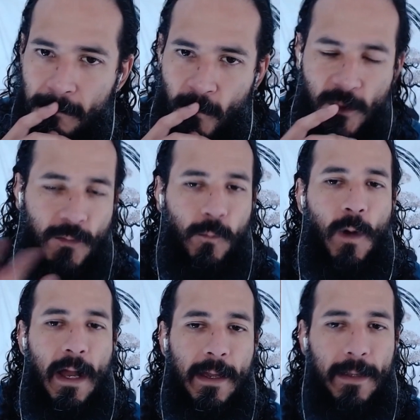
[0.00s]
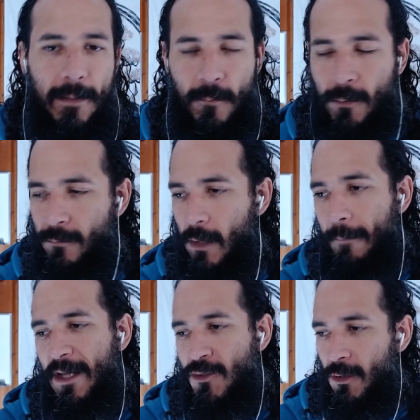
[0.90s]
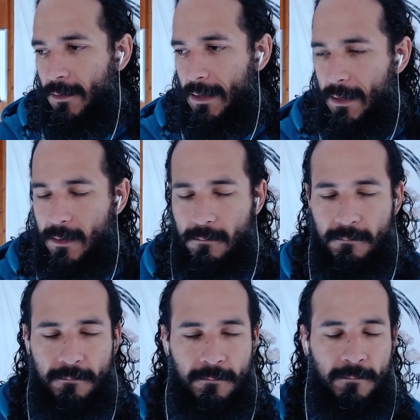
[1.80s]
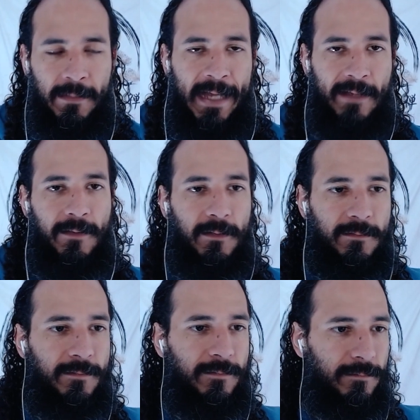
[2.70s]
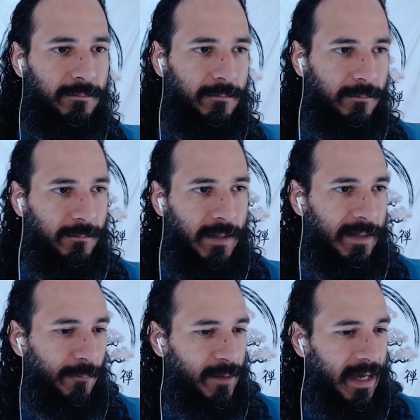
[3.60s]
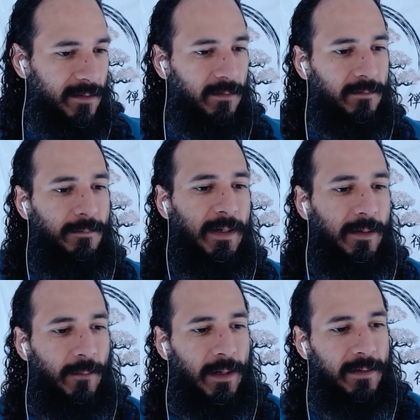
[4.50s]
which is why what Ra mentioned that Gandalf, right? That was Gandalf, by the way.